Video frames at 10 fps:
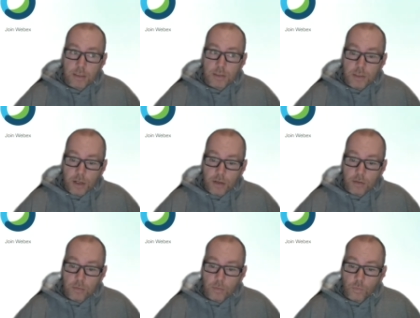
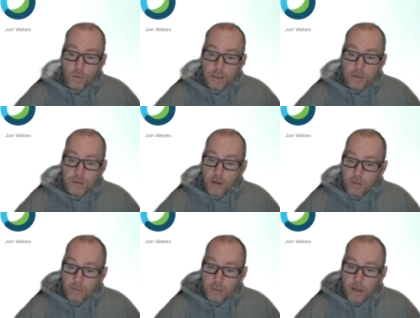So with
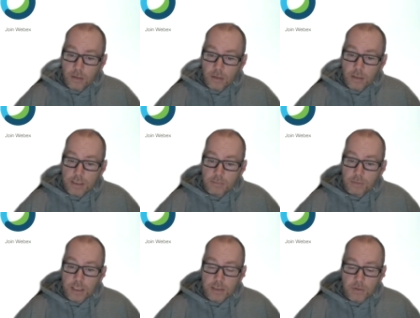COVID guidelines in
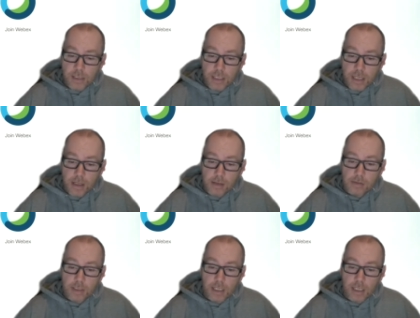place right
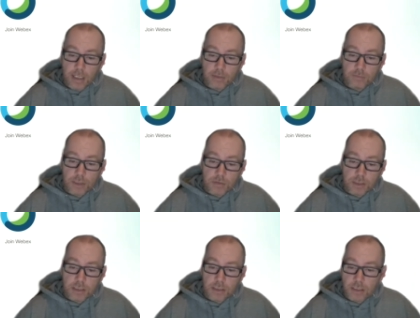now and
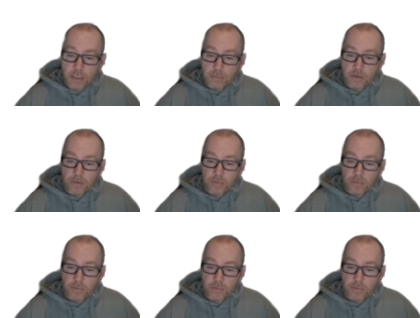restricting the number